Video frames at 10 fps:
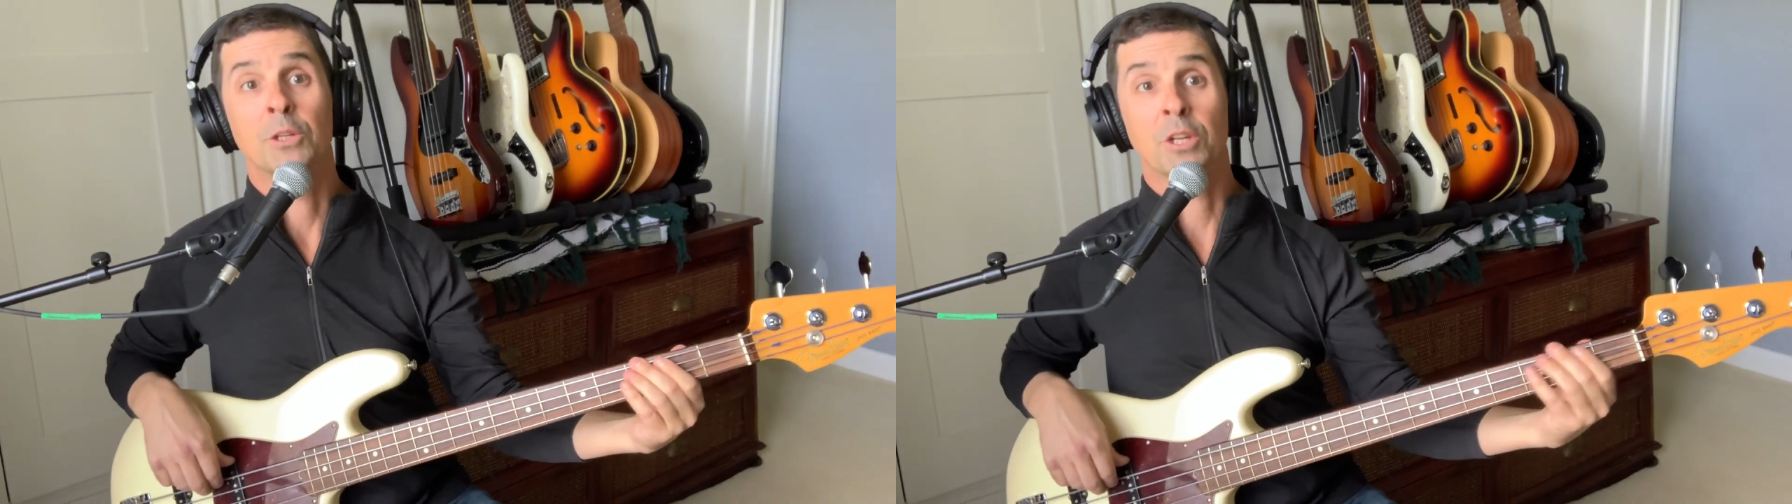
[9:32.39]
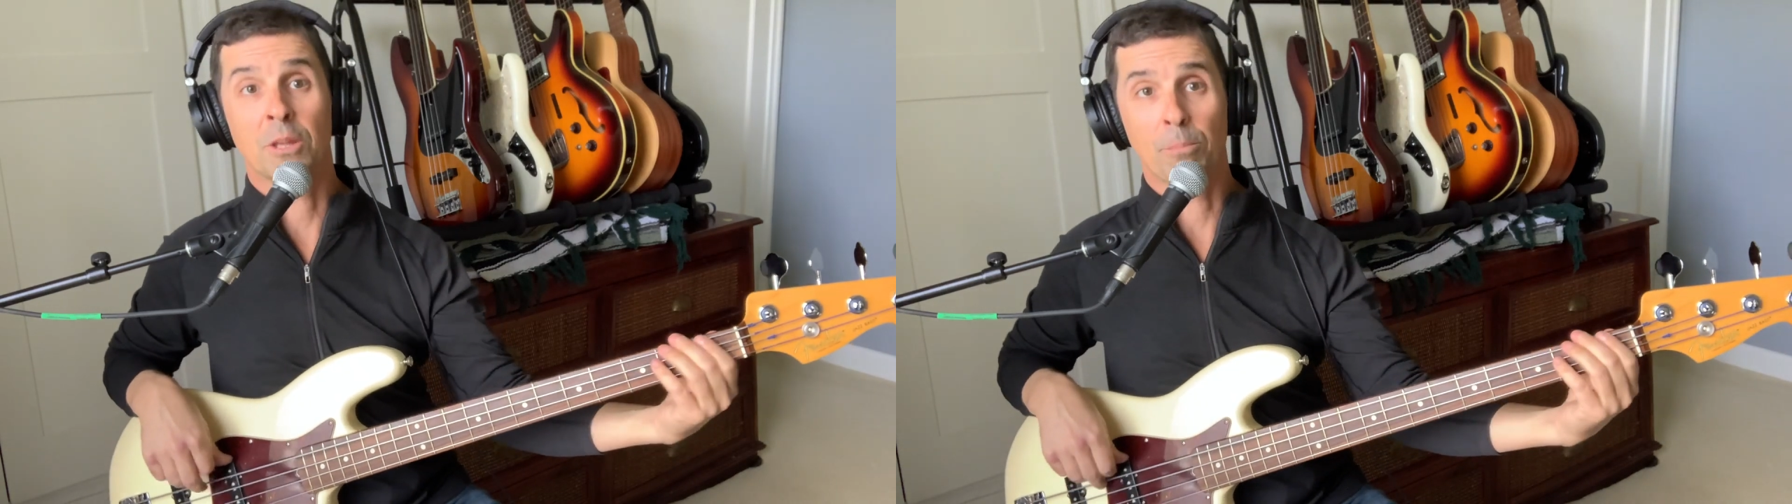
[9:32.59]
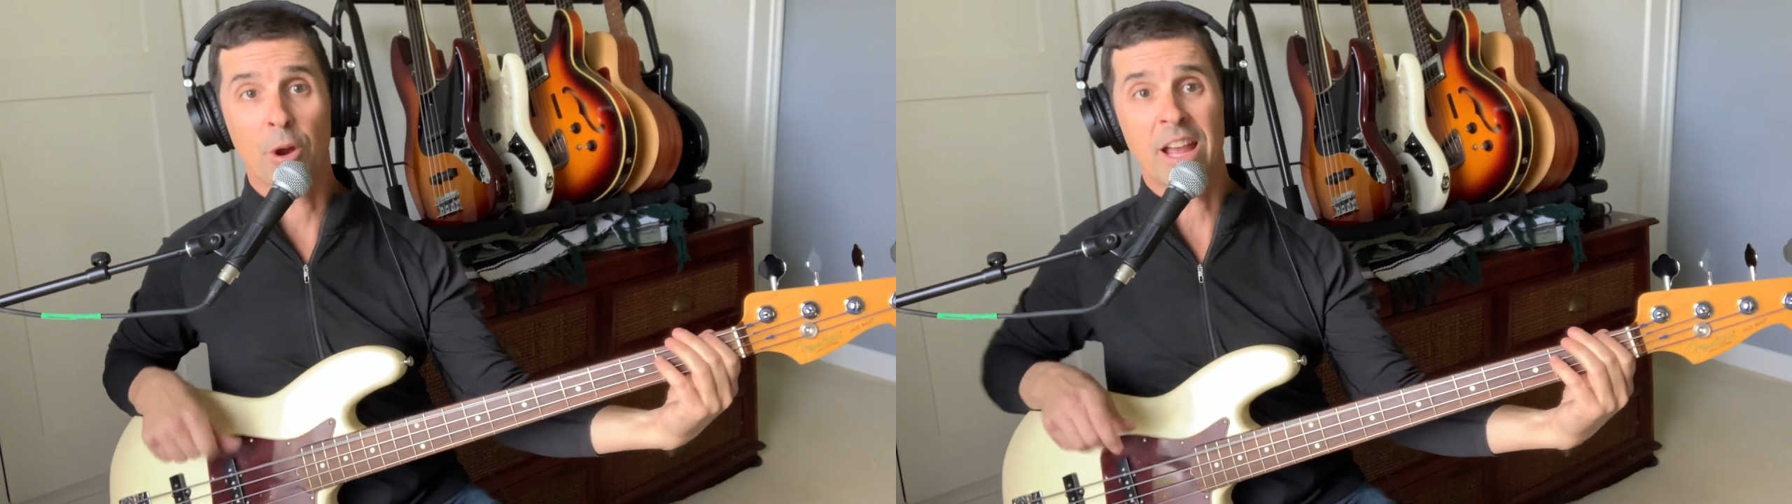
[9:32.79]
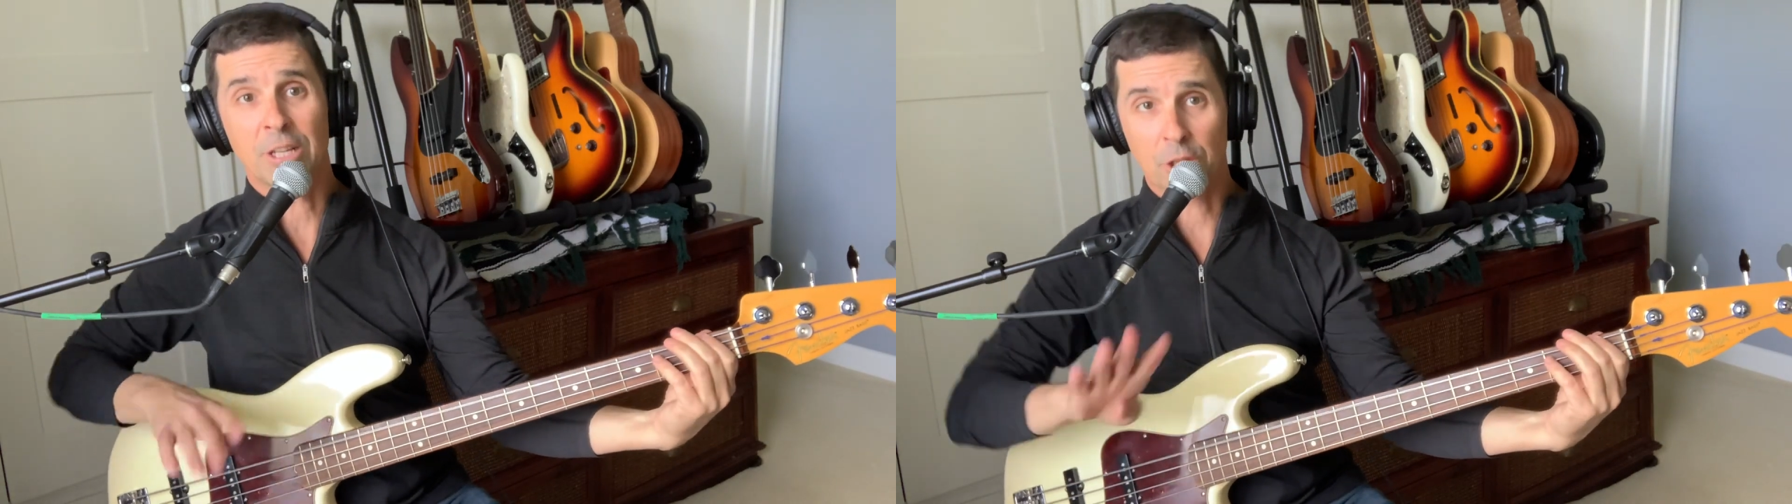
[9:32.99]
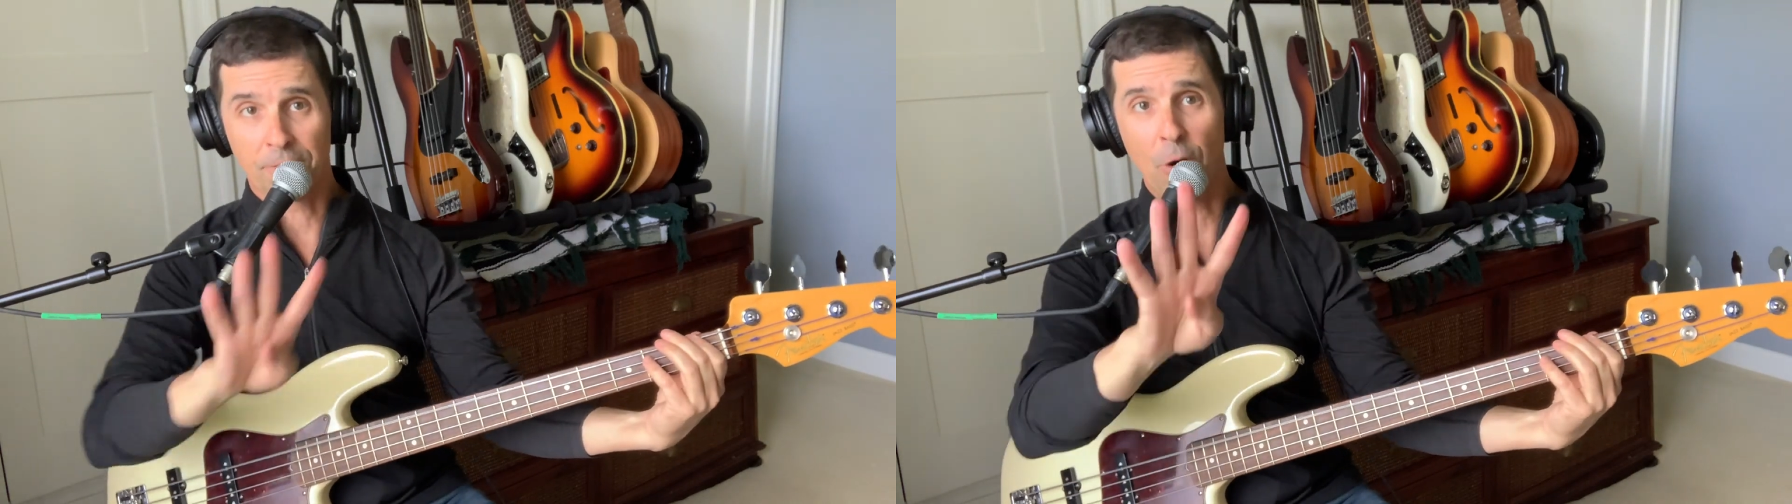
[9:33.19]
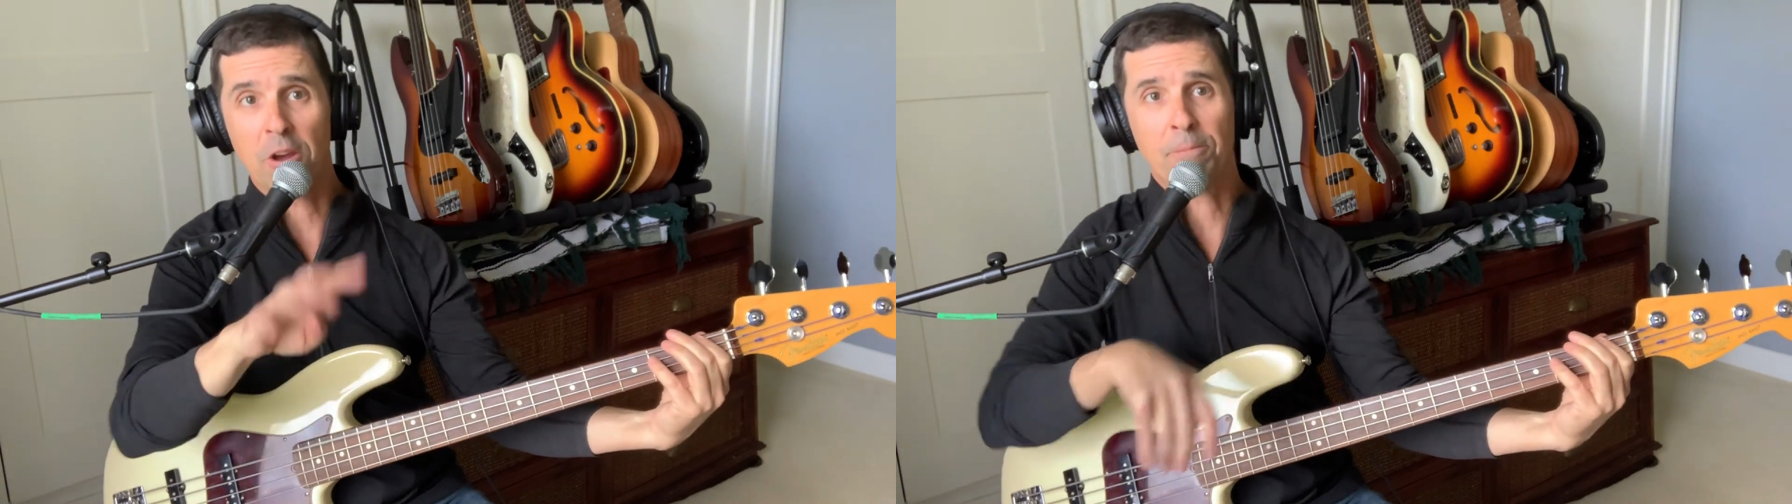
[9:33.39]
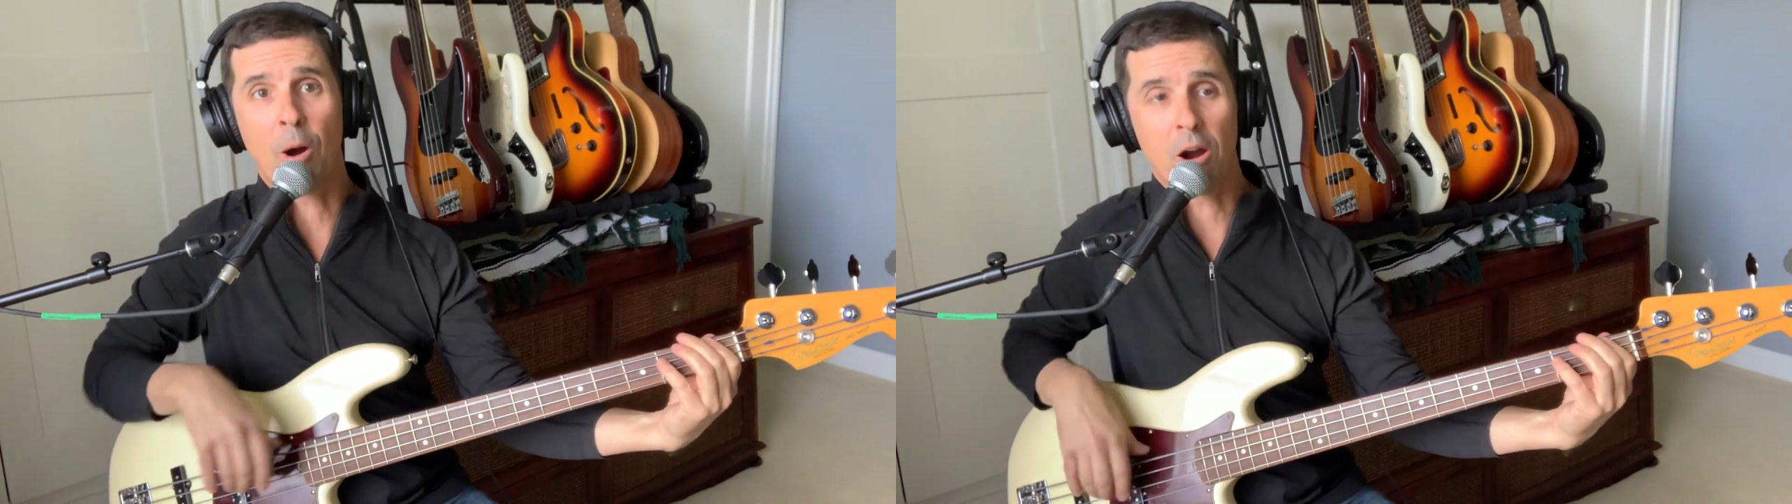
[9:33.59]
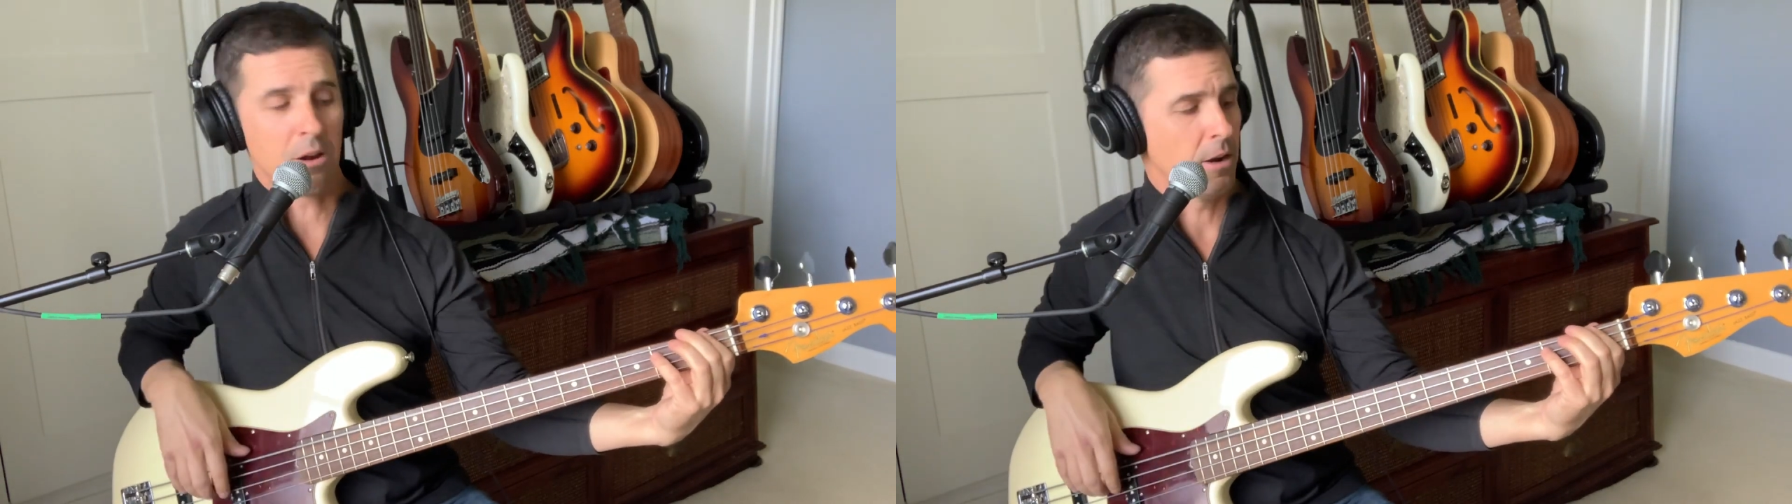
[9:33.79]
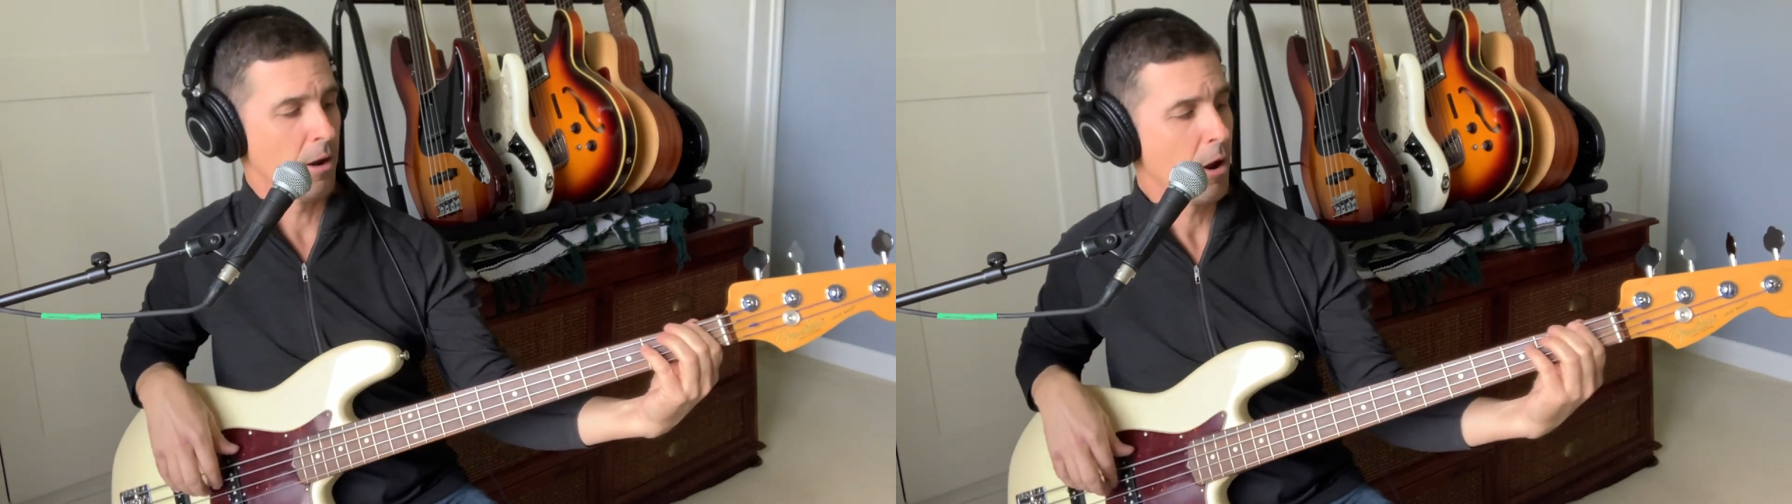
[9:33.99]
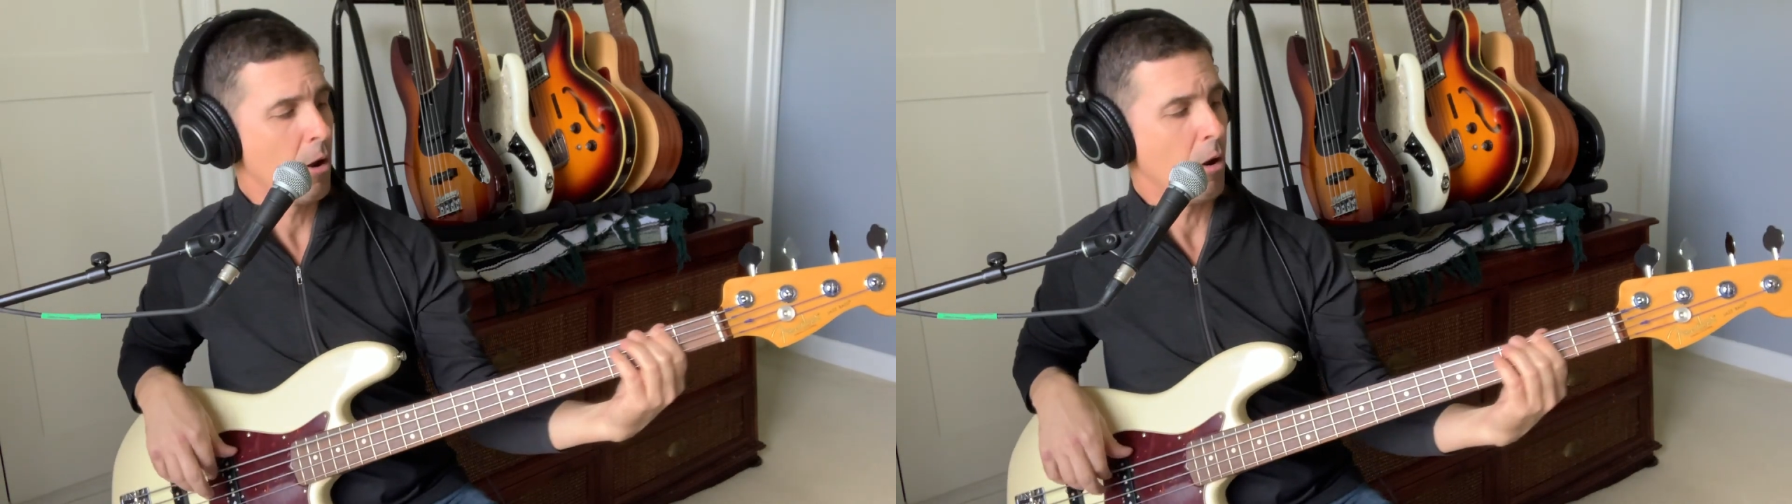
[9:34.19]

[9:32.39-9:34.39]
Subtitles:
To the bridge, the fourth part.